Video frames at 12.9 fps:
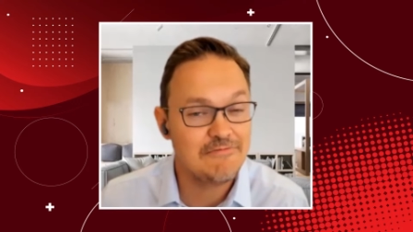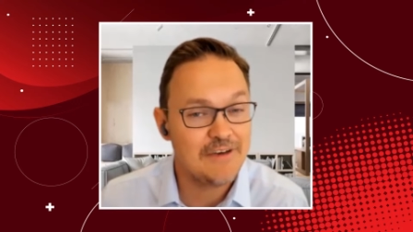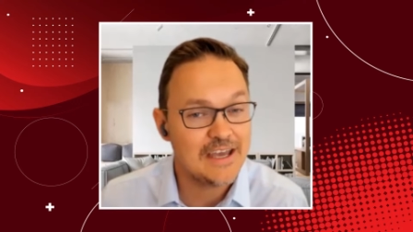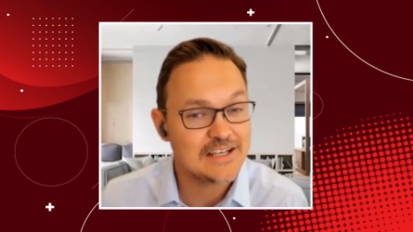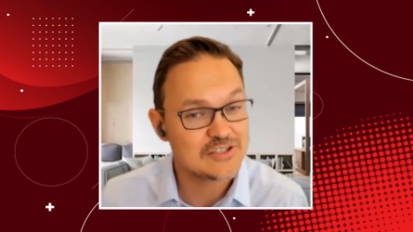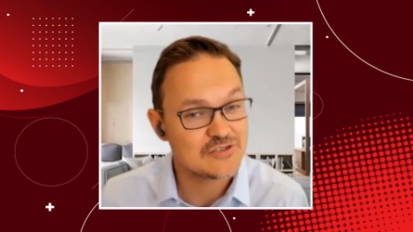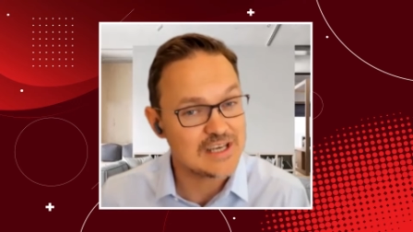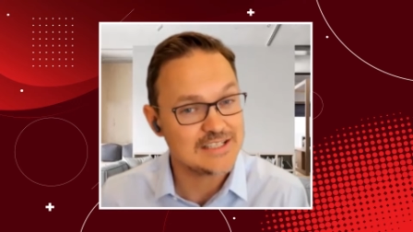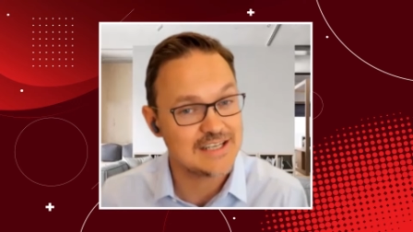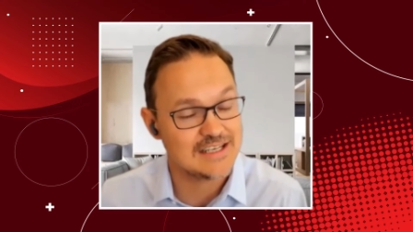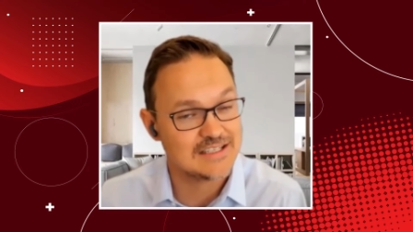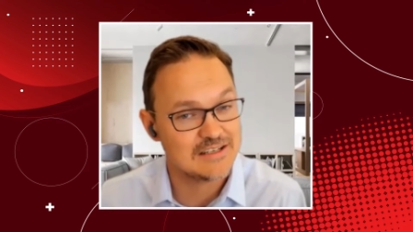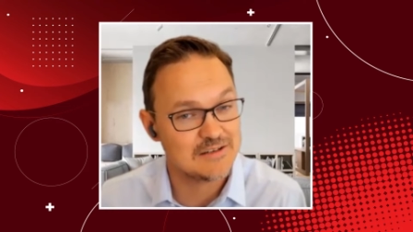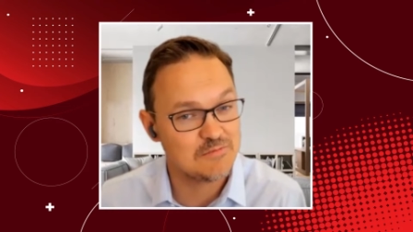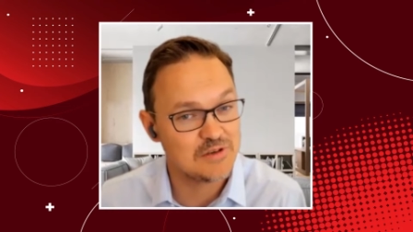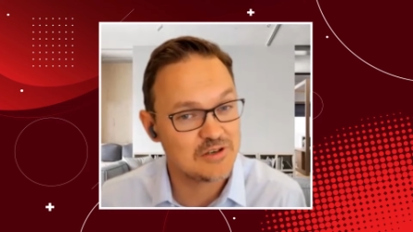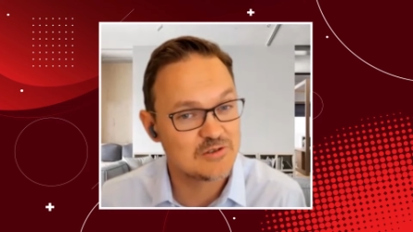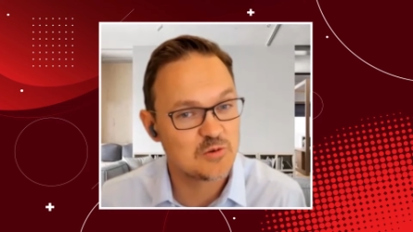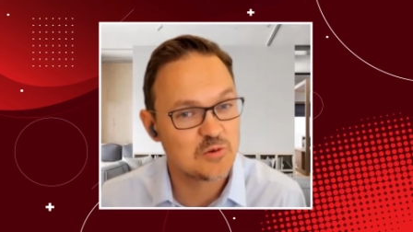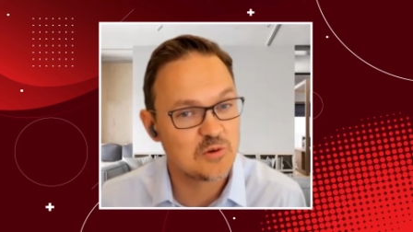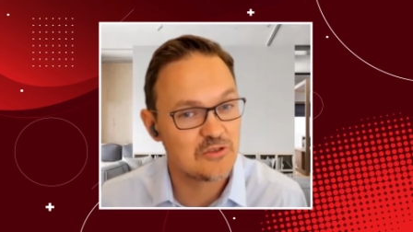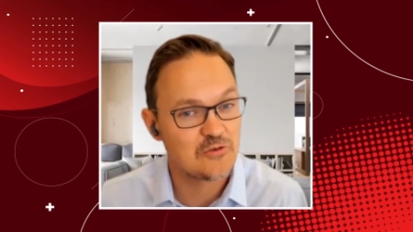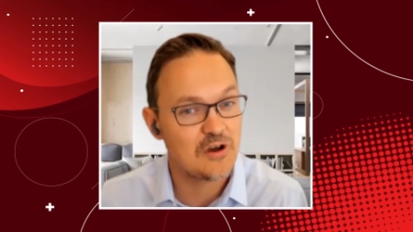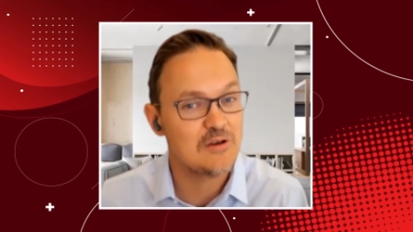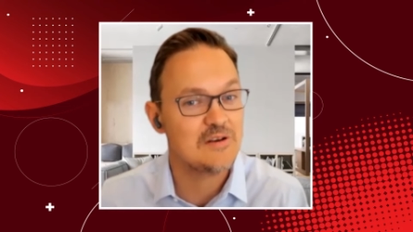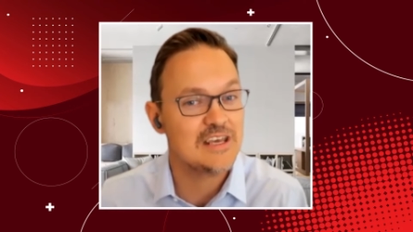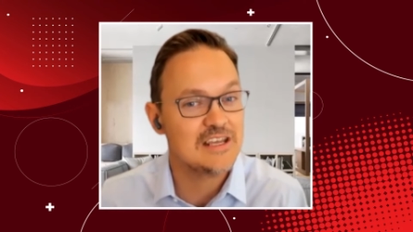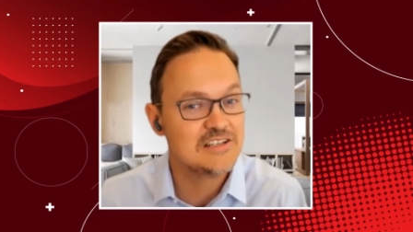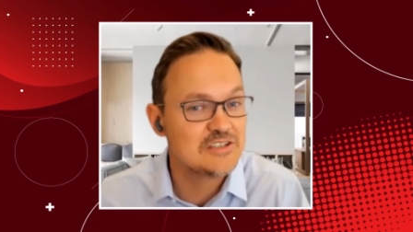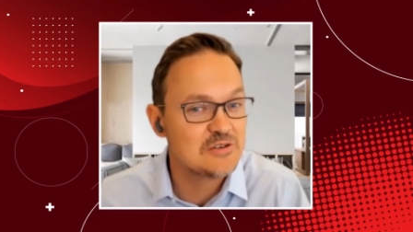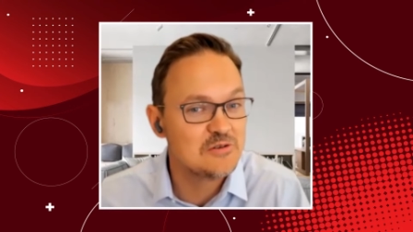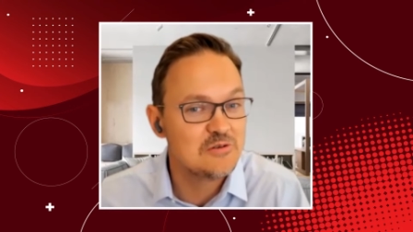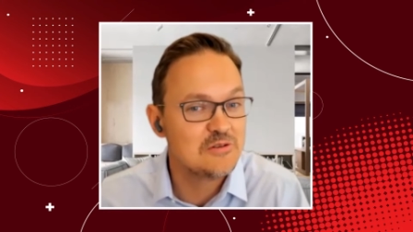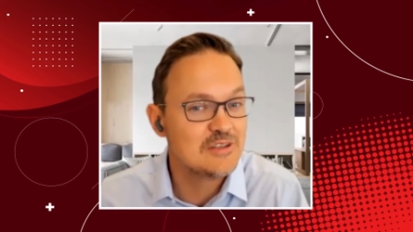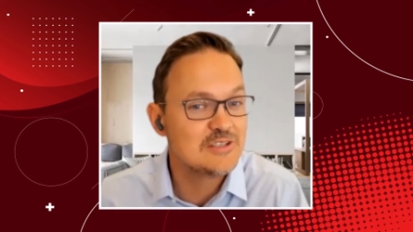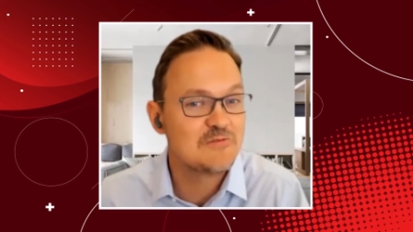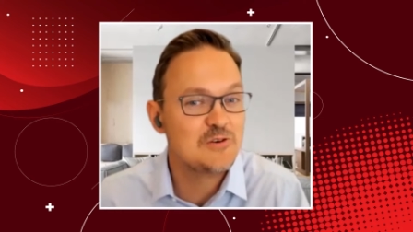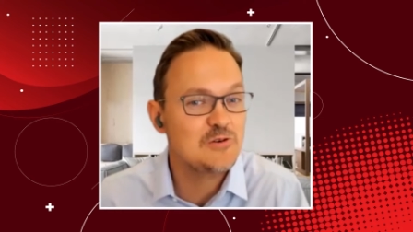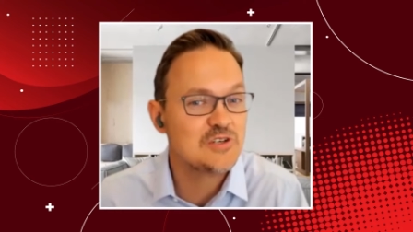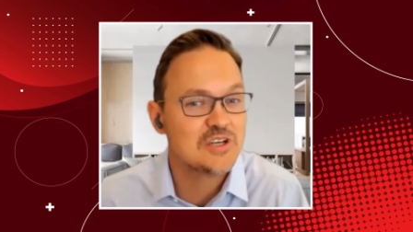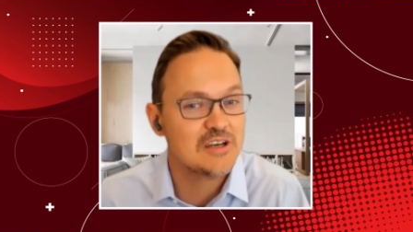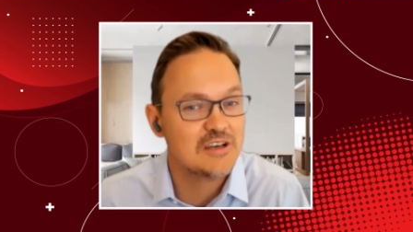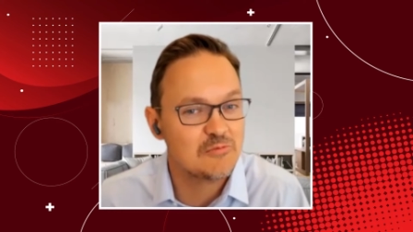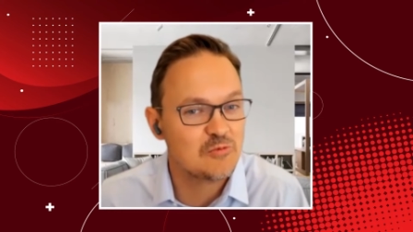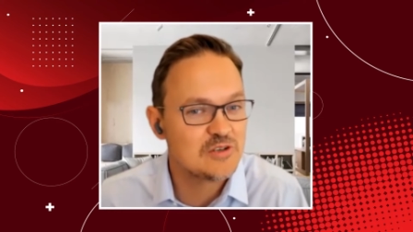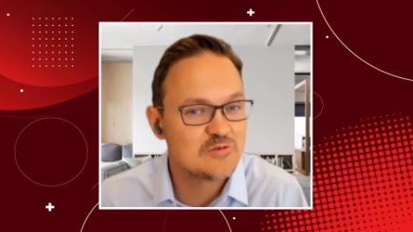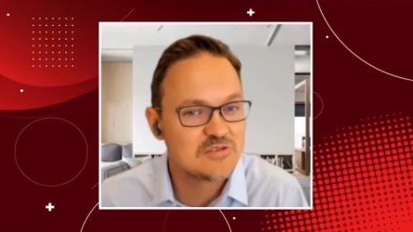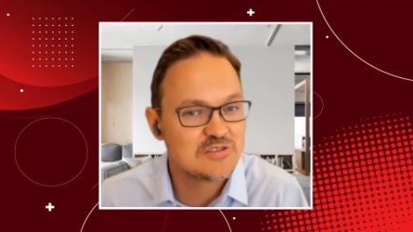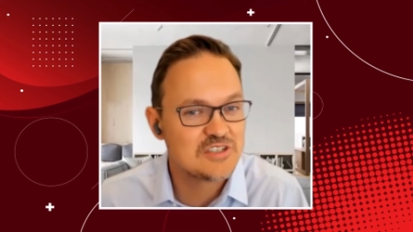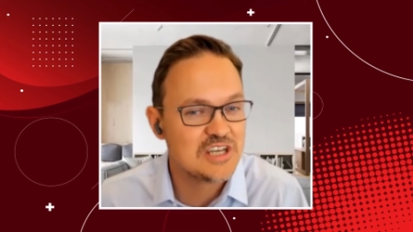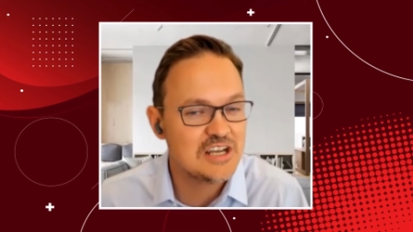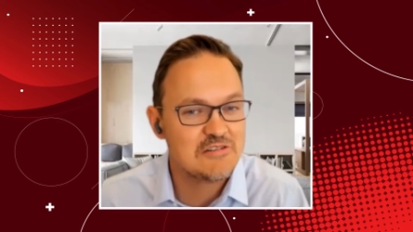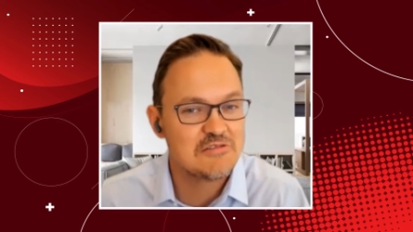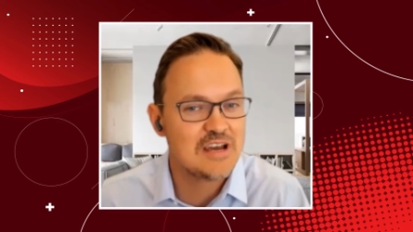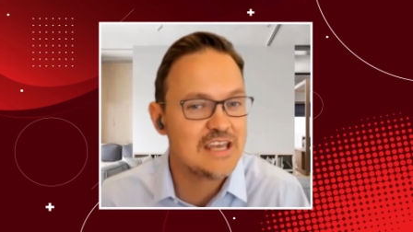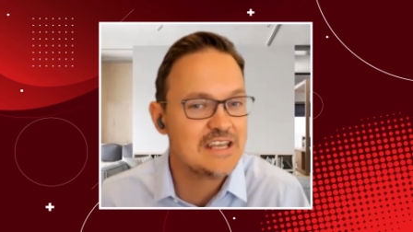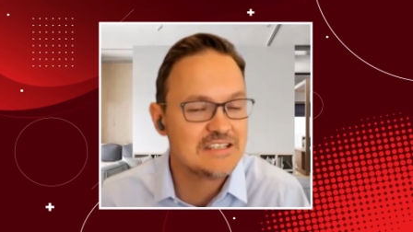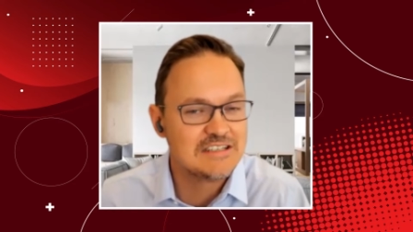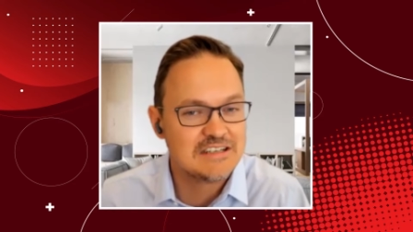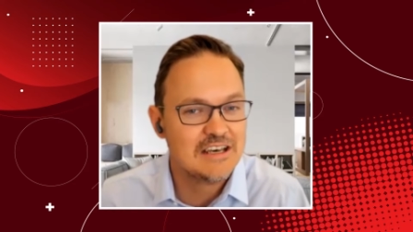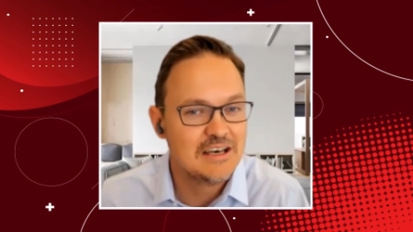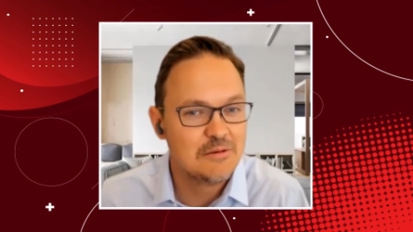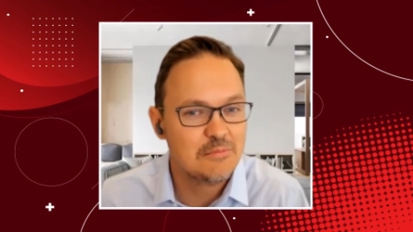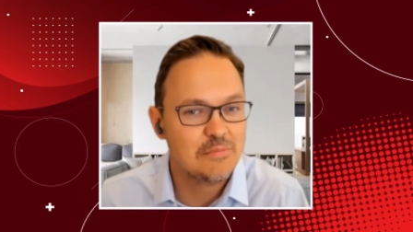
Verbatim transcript: in fact, stress tested because we were thrown into this future, which was generated